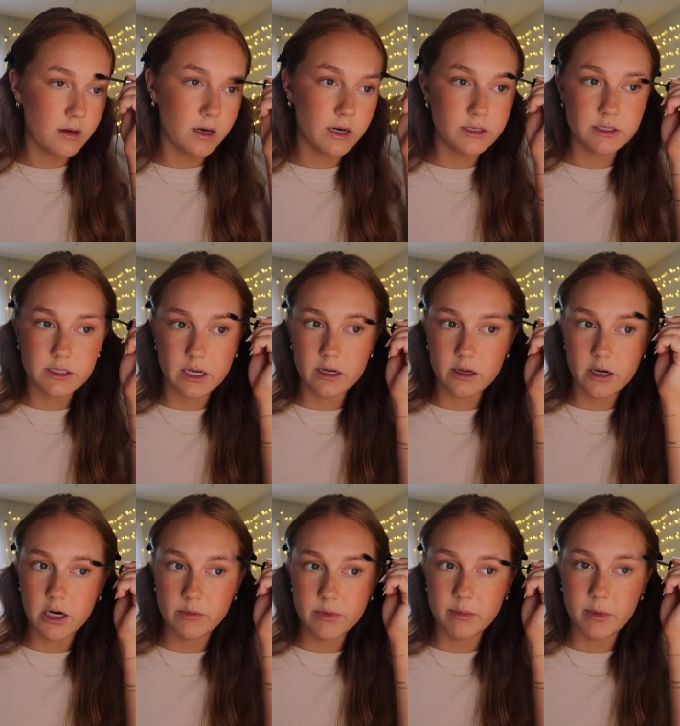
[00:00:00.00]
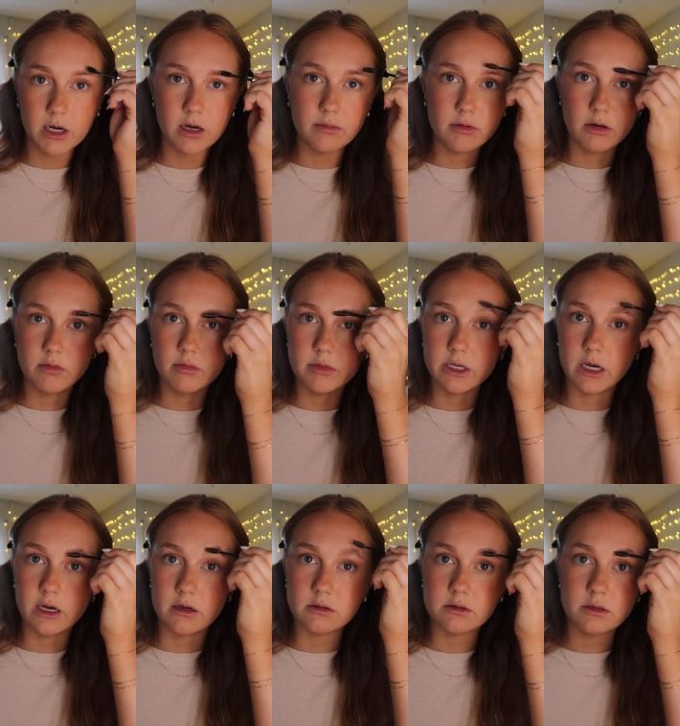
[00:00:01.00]
I just kind of comb them up, comb them
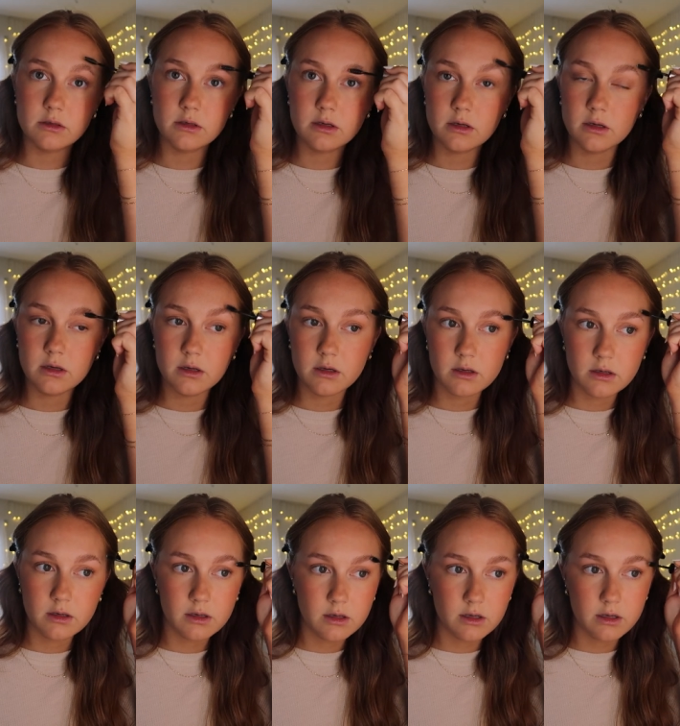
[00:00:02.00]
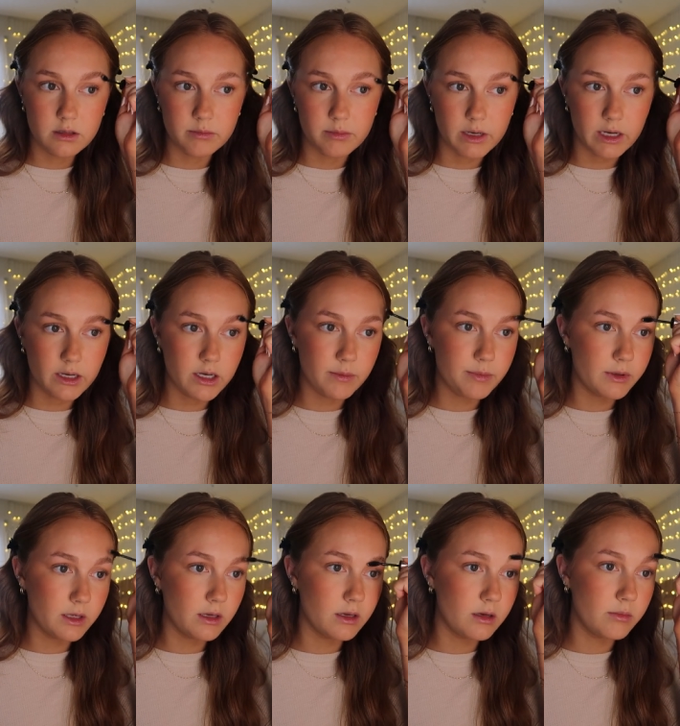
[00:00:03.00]
down, and then back up
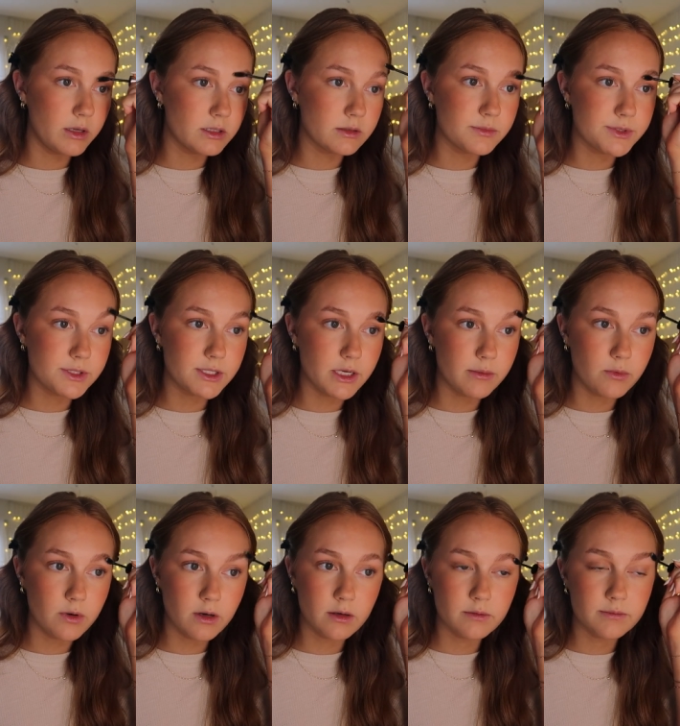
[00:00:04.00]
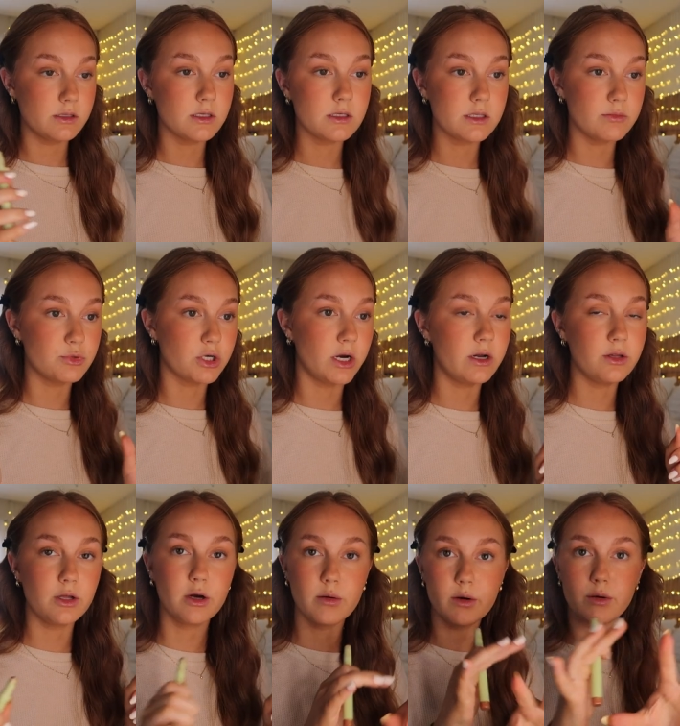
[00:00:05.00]
again. It makes them stay more. Since I'm trying to
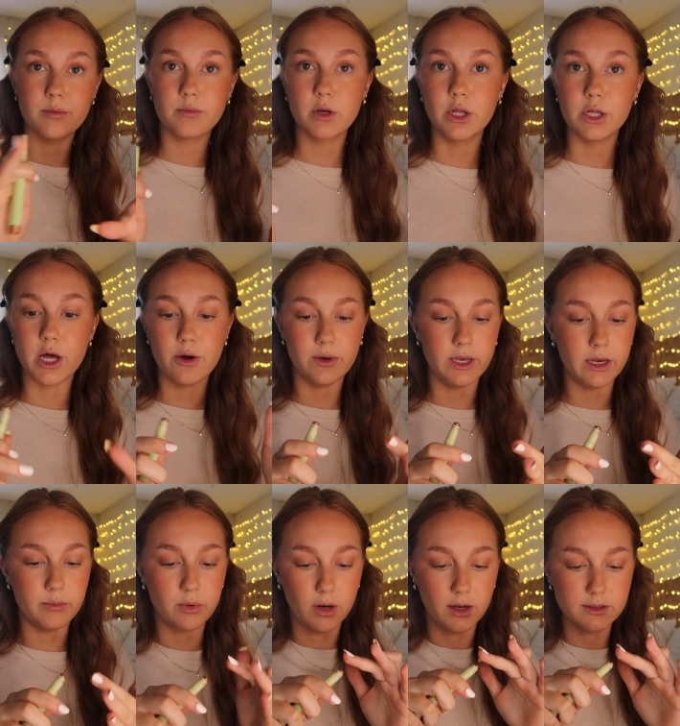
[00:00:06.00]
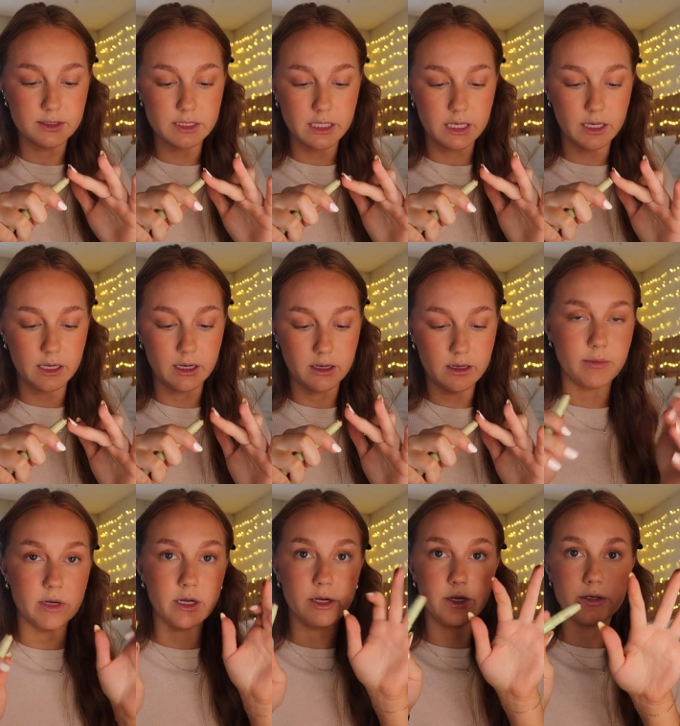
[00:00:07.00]
look glowy, bronzy, I'm
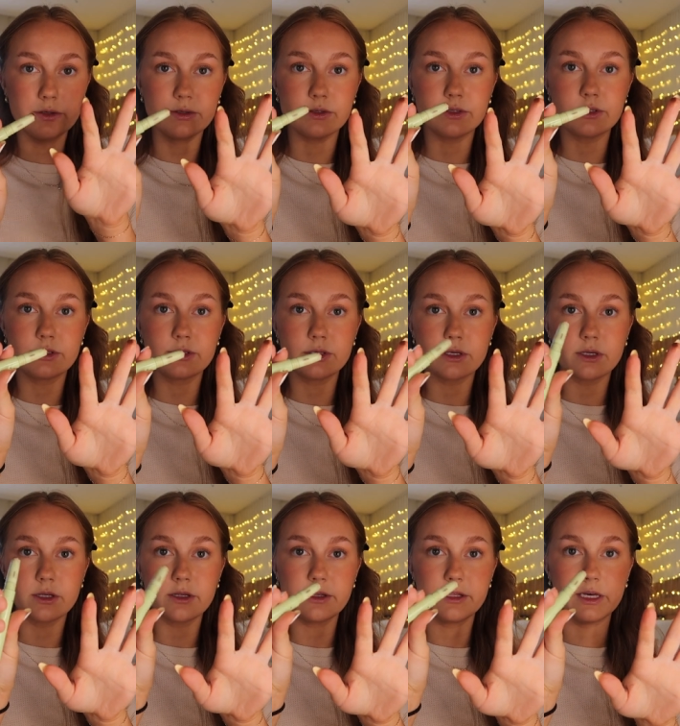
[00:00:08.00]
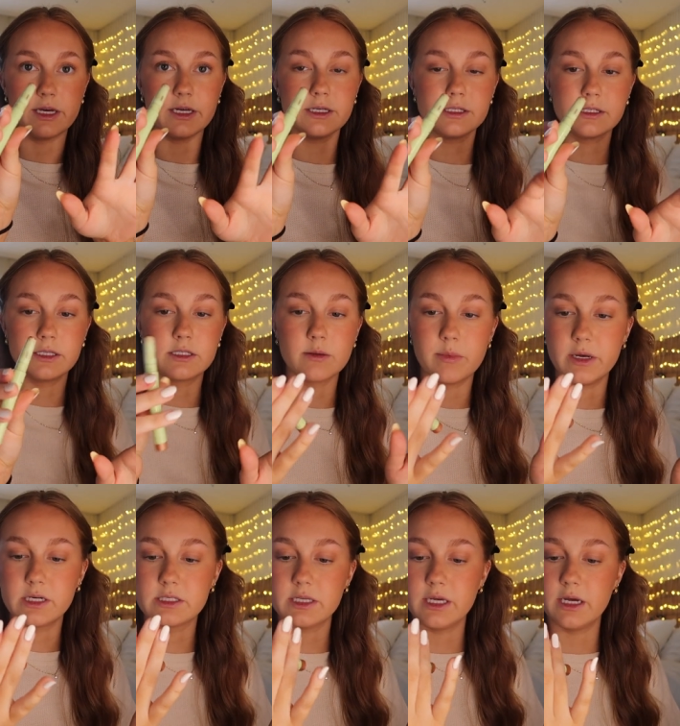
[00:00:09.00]
gonna use this. It's a
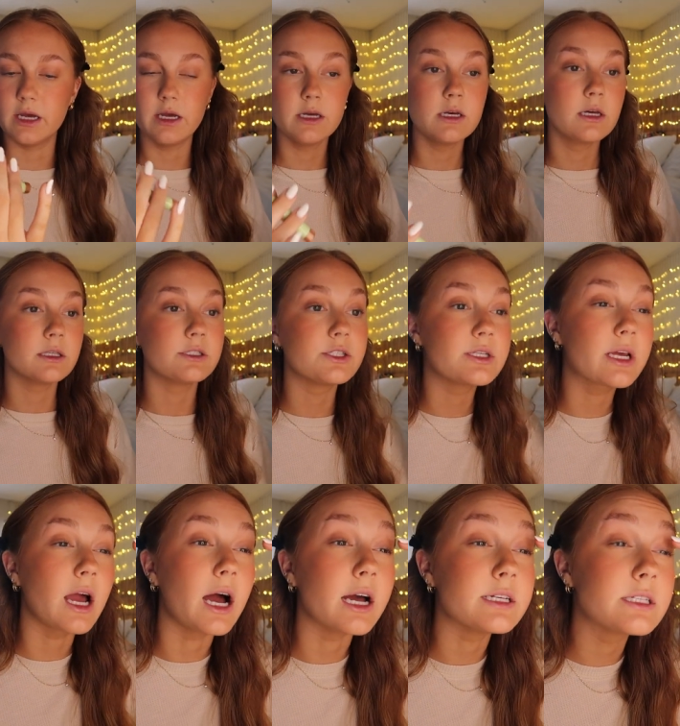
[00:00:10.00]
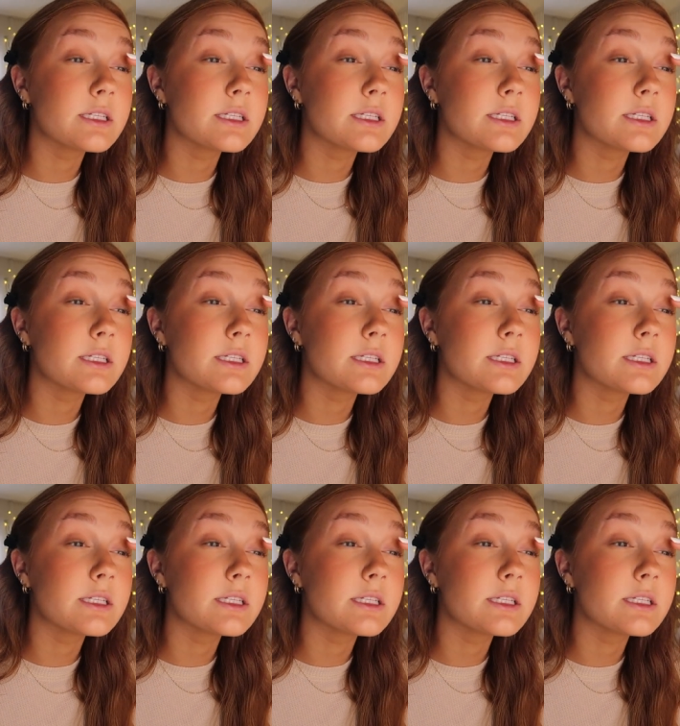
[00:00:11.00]
Pixie, just like eye